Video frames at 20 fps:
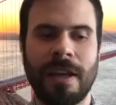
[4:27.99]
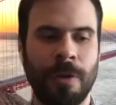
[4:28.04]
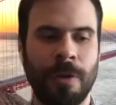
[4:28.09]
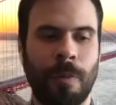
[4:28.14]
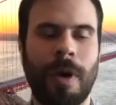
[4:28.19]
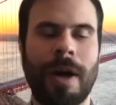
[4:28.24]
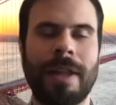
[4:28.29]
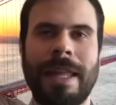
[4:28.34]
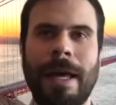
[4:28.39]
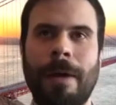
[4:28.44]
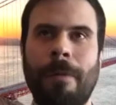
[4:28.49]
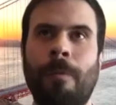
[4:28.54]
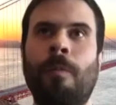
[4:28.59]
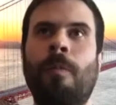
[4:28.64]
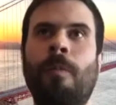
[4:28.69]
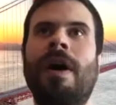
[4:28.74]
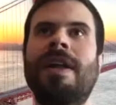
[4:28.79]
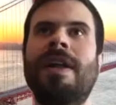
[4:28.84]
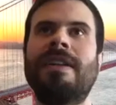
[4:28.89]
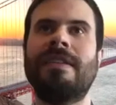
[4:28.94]
You want that
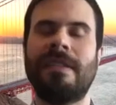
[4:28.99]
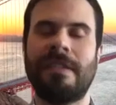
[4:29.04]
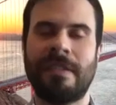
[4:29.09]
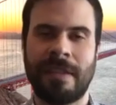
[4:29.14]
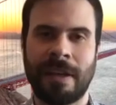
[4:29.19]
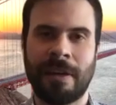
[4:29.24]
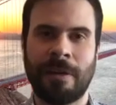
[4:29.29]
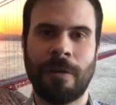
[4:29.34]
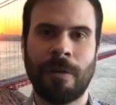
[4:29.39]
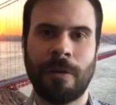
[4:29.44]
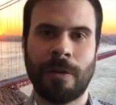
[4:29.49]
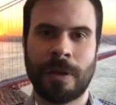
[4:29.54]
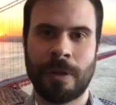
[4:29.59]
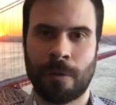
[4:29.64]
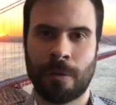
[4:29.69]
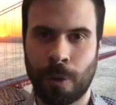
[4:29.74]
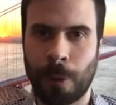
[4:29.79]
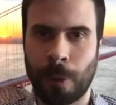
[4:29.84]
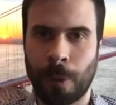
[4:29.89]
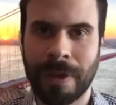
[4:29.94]
one single
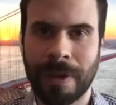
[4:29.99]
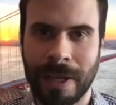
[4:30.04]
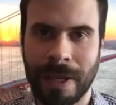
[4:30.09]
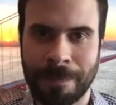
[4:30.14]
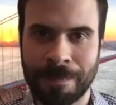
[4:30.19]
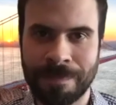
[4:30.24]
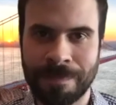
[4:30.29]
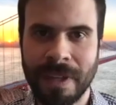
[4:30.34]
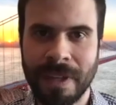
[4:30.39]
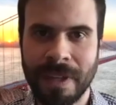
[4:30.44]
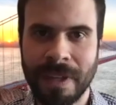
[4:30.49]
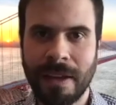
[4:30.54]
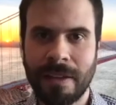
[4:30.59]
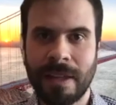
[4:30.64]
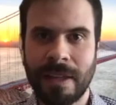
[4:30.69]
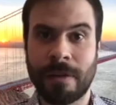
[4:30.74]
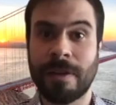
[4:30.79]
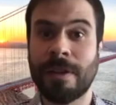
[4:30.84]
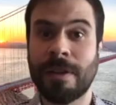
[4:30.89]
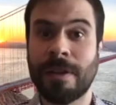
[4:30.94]
control plane
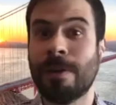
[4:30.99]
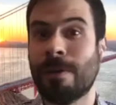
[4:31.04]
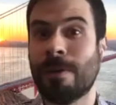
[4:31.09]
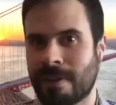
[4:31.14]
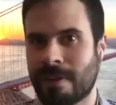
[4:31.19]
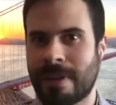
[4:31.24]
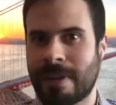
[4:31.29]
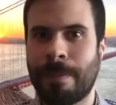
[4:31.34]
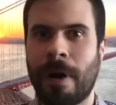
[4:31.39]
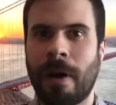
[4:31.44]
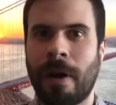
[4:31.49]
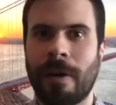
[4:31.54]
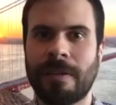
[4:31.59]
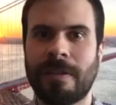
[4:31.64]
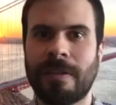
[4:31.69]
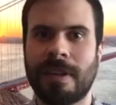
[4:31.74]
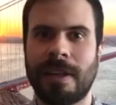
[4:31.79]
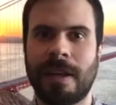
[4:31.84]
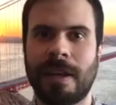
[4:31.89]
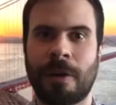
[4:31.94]
that you can use to set
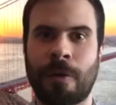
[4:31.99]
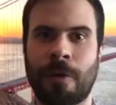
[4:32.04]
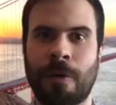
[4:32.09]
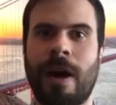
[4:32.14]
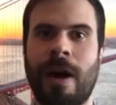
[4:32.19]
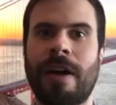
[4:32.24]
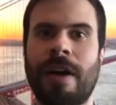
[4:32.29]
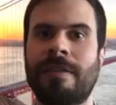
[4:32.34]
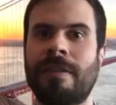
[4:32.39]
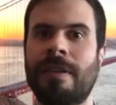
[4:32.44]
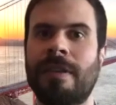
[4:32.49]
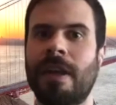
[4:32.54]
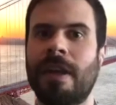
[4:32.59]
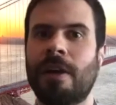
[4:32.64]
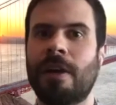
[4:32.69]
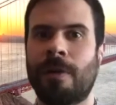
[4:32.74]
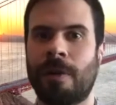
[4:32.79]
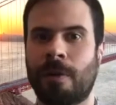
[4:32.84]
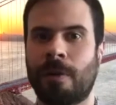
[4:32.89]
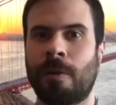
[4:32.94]
policy across
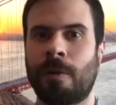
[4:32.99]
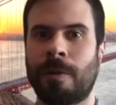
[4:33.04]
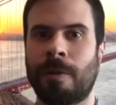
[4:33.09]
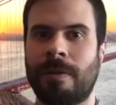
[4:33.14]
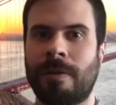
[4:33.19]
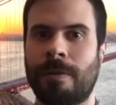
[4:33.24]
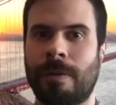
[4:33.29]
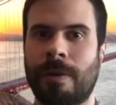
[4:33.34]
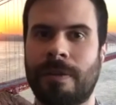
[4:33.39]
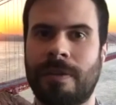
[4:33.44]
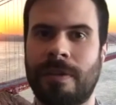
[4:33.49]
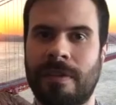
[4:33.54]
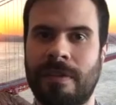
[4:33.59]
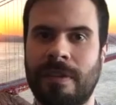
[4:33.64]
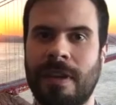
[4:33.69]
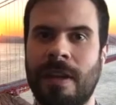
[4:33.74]
critical resources,